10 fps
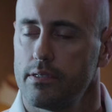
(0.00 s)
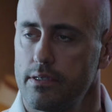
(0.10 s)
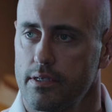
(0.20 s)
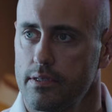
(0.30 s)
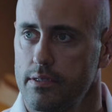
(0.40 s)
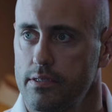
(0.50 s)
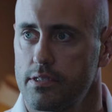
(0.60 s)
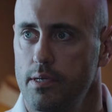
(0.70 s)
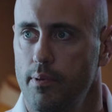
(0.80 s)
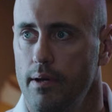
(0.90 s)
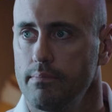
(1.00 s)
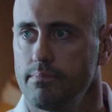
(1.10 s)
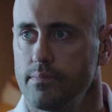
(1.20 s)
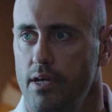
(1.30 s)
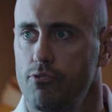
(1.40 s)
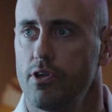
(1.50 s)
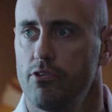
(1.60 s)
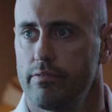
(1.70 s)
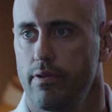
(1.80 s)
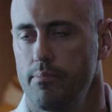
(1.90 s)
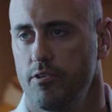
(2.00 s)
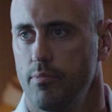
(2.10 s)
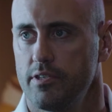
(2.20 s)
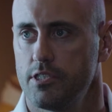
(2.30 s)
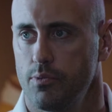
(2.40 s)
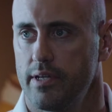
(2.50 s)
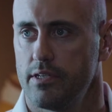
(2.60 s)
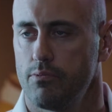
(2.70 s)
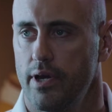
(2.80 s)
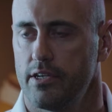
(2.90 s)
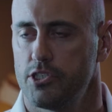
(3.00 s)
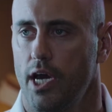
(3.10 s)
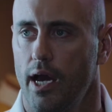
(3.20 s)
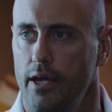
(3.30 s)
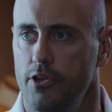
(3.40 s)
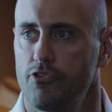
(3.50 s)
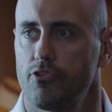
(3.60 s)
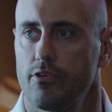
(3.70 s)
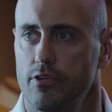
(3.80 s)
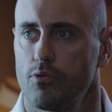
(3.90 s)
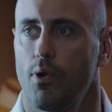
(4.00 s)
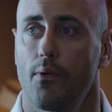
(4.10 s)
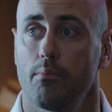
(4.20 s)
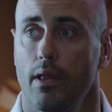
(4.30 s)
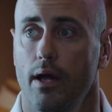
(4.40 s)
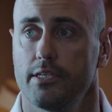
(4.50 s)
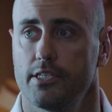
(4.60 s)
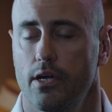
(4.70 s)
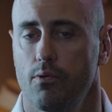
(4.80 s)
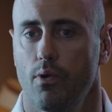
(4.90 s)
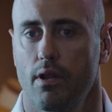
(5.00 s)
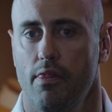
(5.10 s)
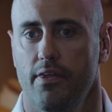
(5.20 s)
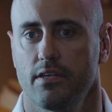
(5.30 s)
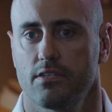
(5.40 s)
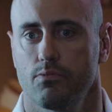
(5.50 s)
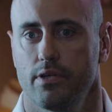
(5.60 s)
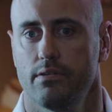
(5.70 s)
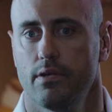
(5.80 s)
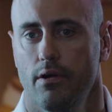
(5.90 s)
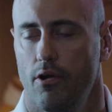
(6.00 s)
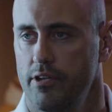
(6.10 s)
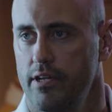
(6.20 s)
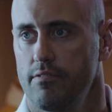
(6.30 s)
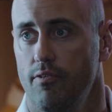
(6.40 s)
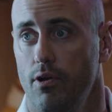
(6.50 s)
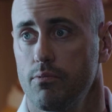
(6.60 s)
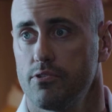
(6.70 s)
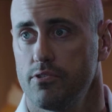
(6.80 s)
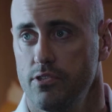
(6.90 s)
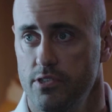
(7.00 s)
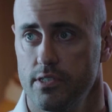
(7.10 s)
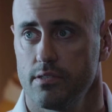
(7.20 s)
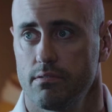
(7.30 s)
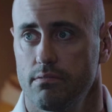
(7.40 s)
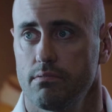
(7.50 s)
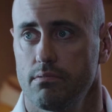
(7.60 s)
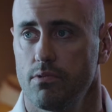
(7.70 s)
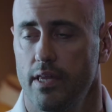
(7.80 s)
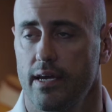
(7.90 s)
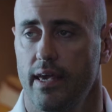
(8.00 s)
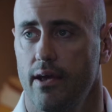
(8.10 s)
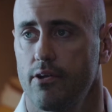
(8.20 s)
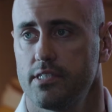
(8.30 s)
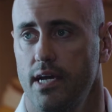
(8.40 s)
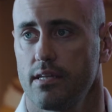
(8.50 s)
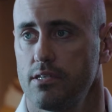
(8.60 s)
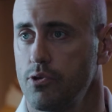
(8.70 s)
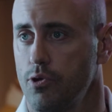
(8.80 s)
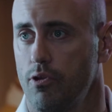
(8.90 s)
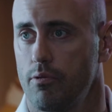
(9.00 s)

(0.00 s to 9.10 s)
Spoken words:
the skipper, had really driven home this message. We had to change the way we played. You know, one of the things that we identified was that New Zealand, when they counter-attacked, they scored a lot of